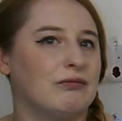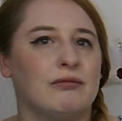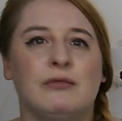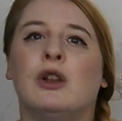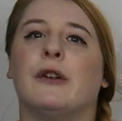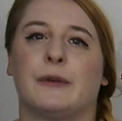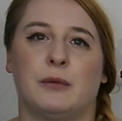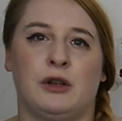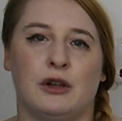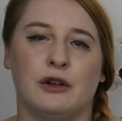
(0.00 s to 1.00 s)
lots
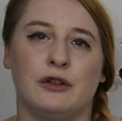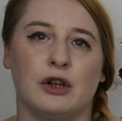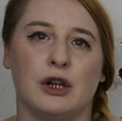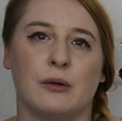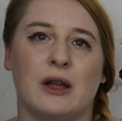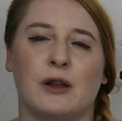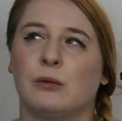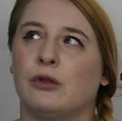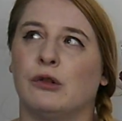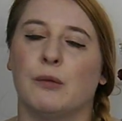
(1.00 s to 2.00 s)
more you can do, and I will
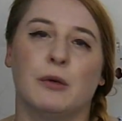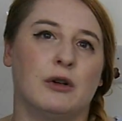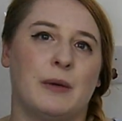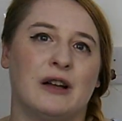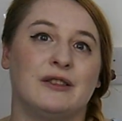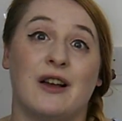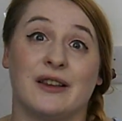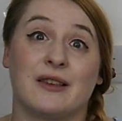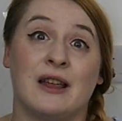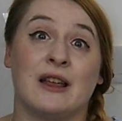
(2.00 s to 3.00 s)
talk more about
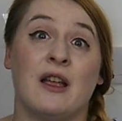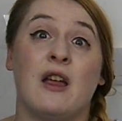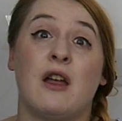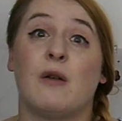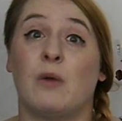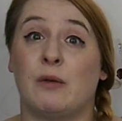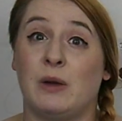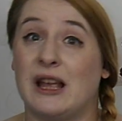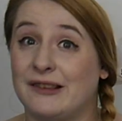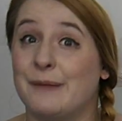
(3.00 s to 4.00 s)
dancing when we
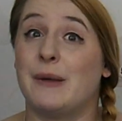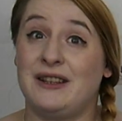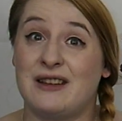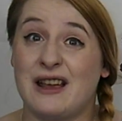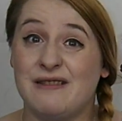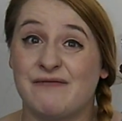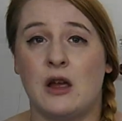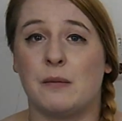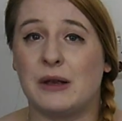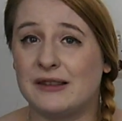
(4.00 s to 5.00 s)
get to Monday.
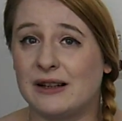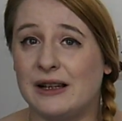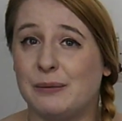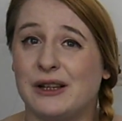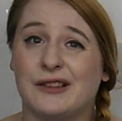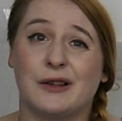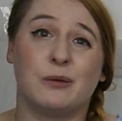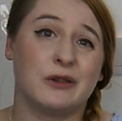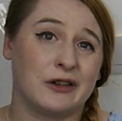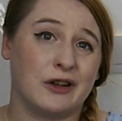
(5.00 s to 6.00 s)
Basically, because I
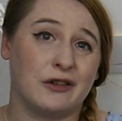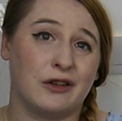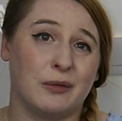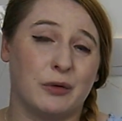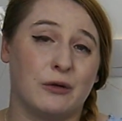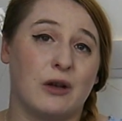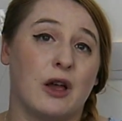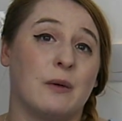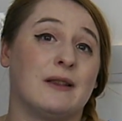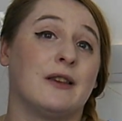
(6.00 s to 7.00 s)
wasn't going to the ball, I
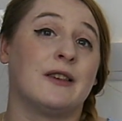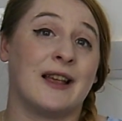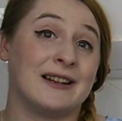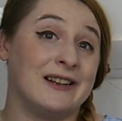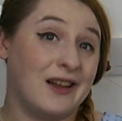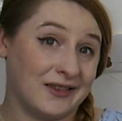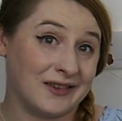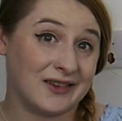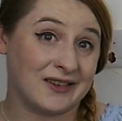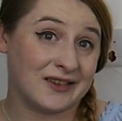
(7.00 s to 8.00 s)
went to Sally
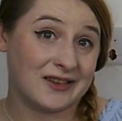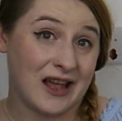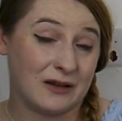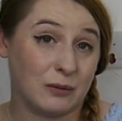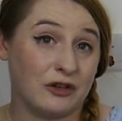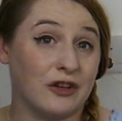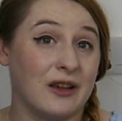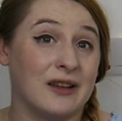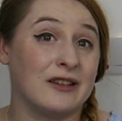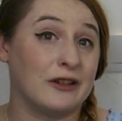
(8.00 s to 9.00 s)
Lunn's instead, which is a
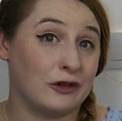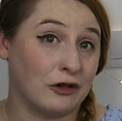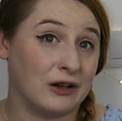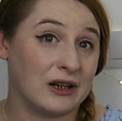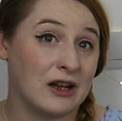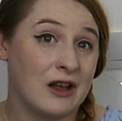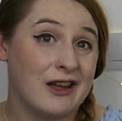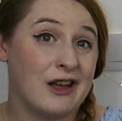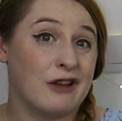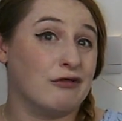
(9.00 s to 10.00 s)
historic
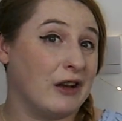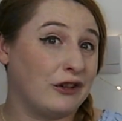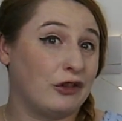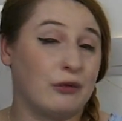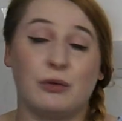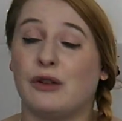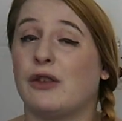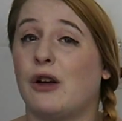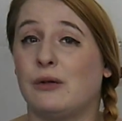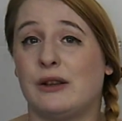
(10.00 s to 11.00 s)
restaurant, one of
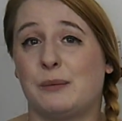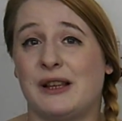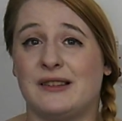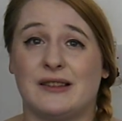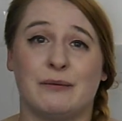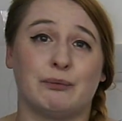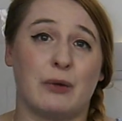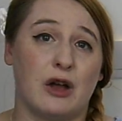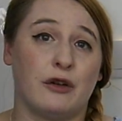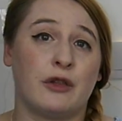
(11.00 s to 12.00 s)
the oldest places in
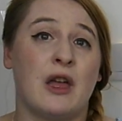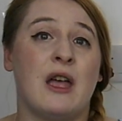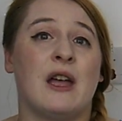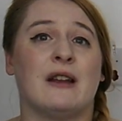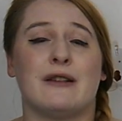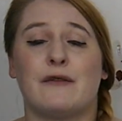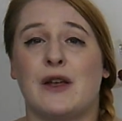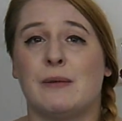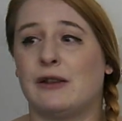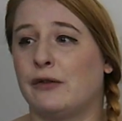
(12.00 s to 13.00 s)
Bath, and is
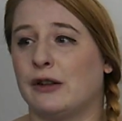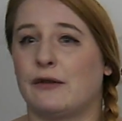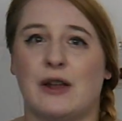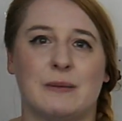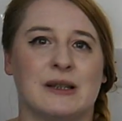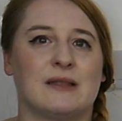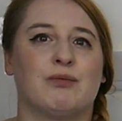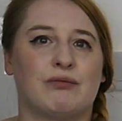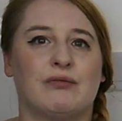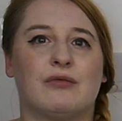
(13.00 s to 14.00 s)
famous for its famous
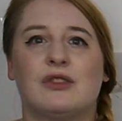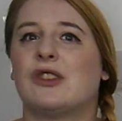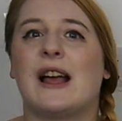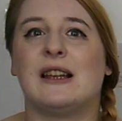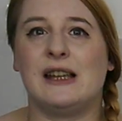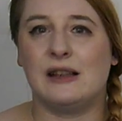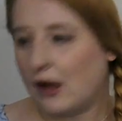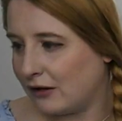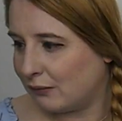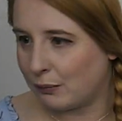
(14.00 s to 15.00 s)
Sally
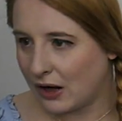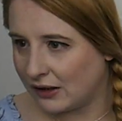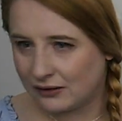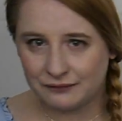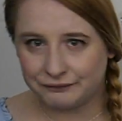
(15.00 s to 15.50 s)
Lunn bun.